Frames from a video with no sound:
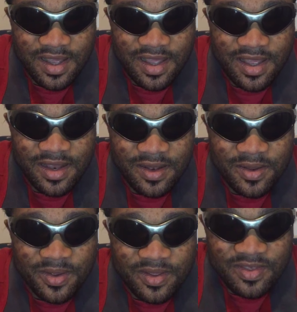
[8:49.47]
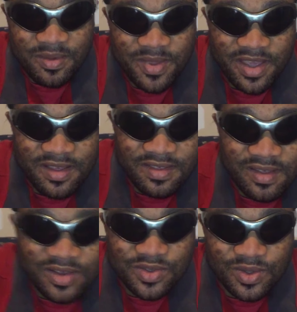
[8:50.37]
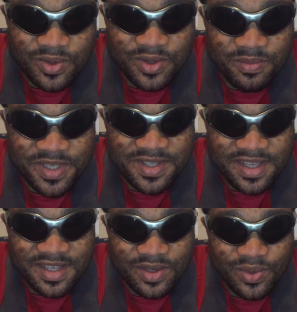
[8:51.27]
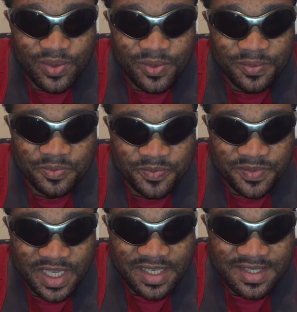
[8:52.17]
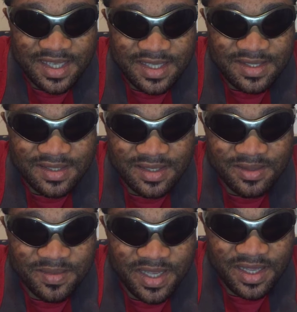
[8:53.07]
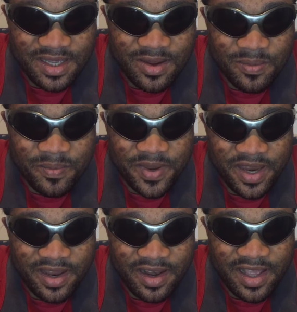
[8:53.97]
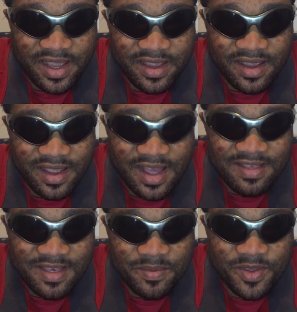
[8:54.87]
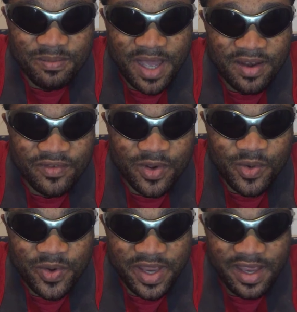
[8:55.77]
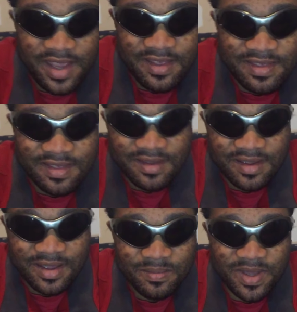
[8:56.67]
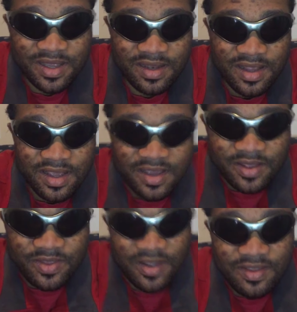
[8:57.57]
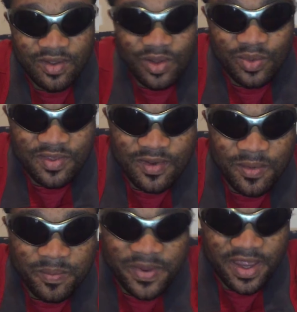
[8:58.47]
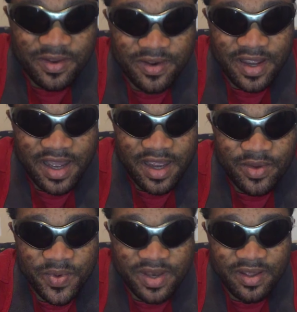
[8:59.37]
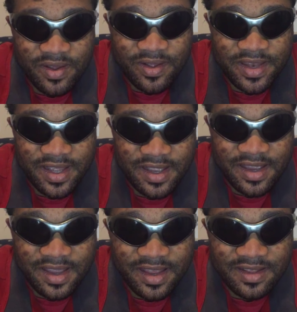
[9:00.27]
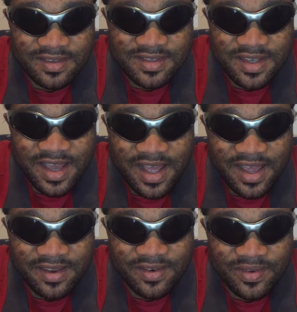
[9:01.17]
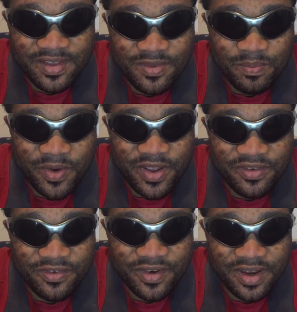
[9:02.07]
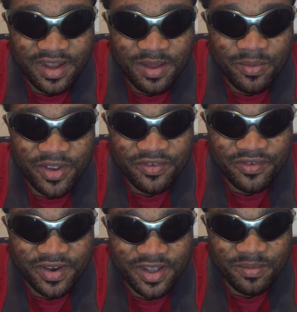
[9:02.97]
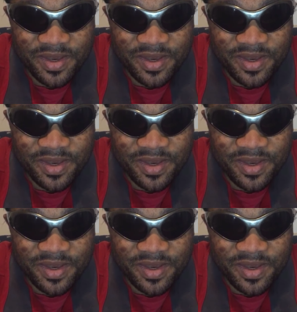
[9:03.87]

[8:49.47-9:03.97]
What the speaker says: And some girls also, the mistake they do is that they compare, like, accept a man for who he is. Come on. Don't always compare your guy with the other girl's guy, you know, his boyfriend, her boyfriend,